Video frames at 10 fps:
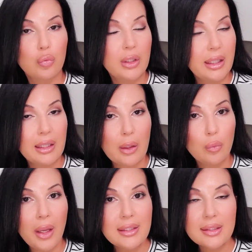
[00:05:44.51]
Really
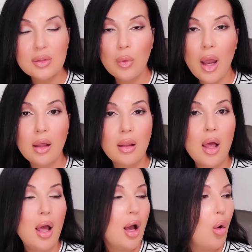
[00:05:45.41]
lightweight as well,
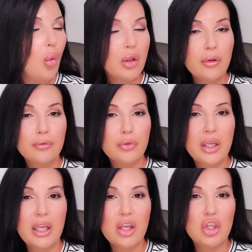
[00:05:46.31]

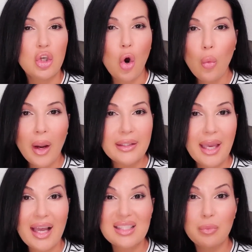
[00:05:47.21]
oil-free, no white
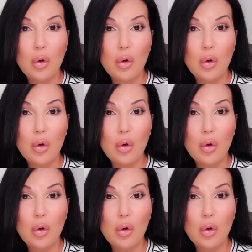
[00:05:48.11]
cast.